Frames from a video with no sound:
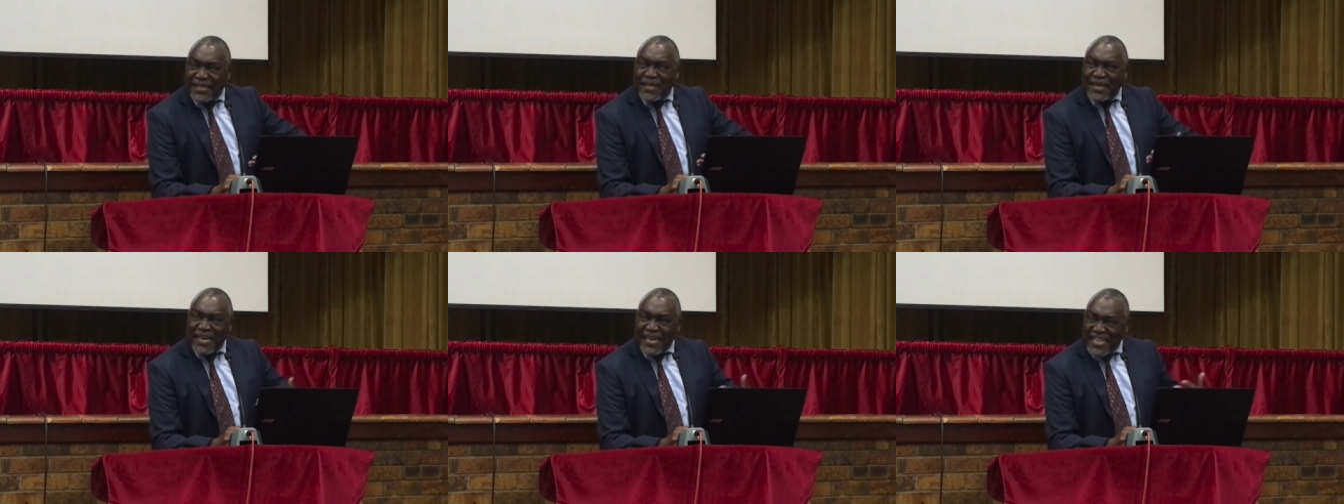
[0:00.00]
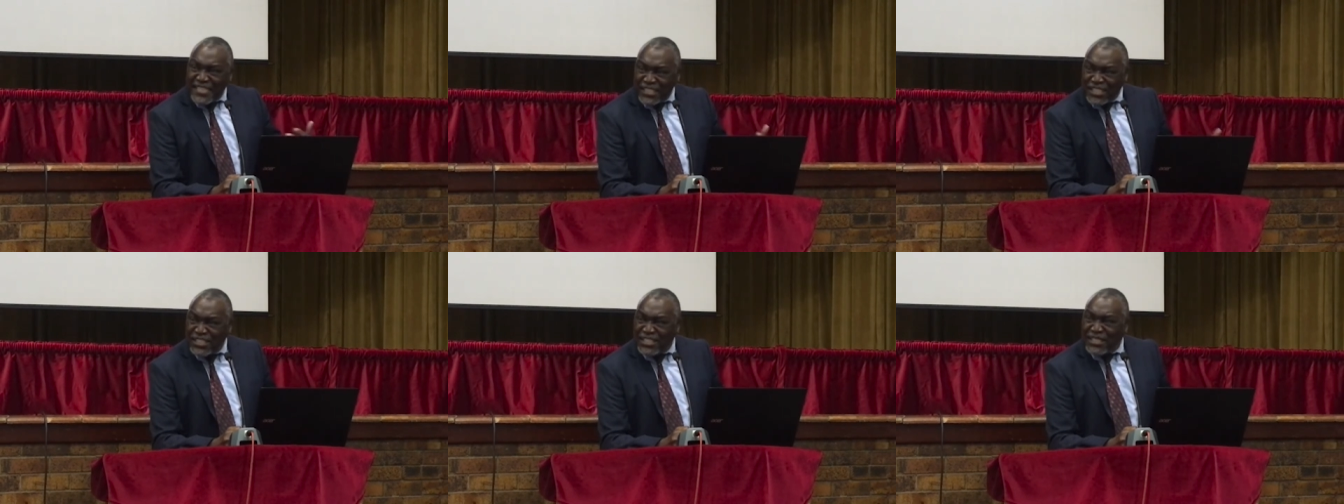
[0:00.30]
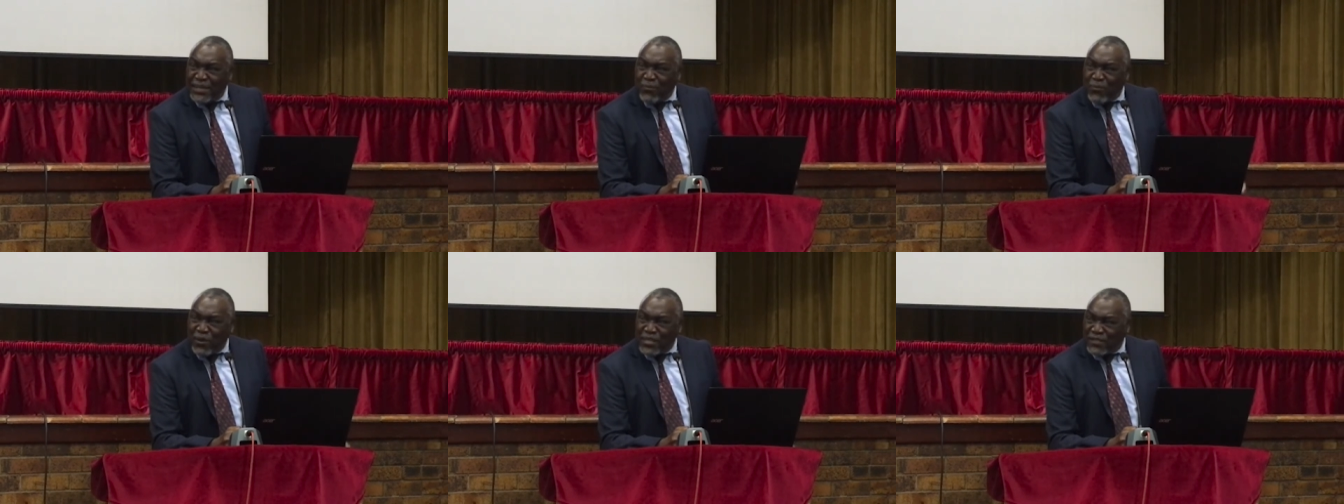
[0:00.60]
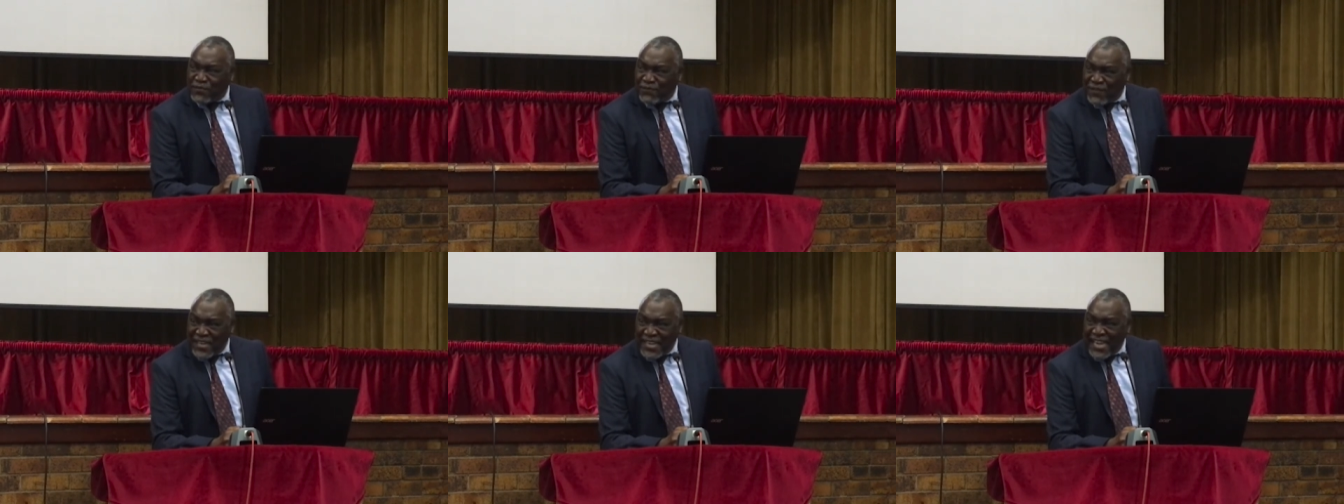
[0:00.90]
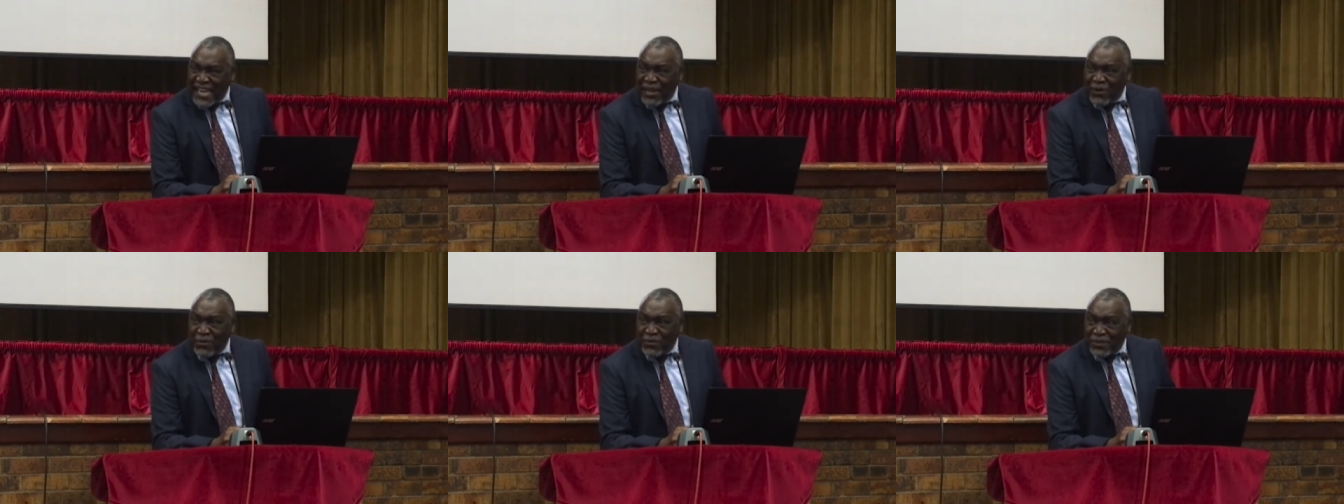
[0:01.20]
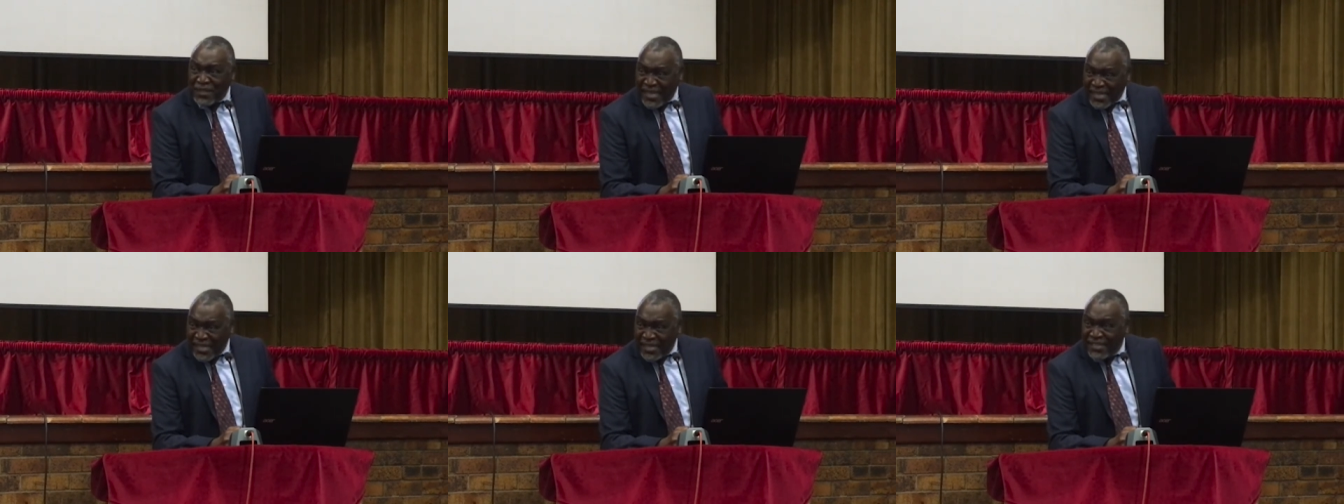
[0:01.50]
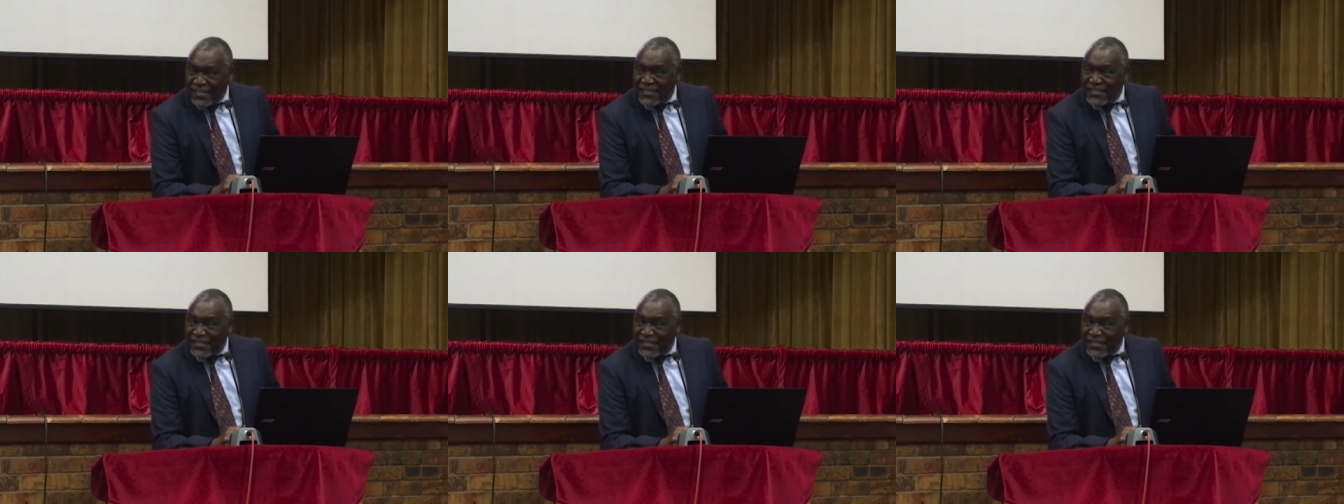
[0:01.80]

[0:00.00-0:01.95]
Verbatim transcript: the relationship was very healthy.